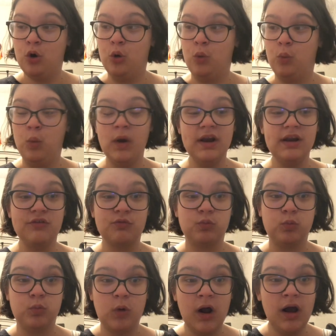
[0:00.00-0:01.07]
what is
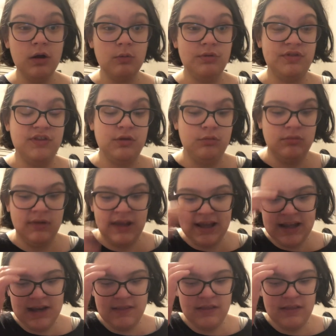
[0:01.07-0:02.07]
wrong with you, lady?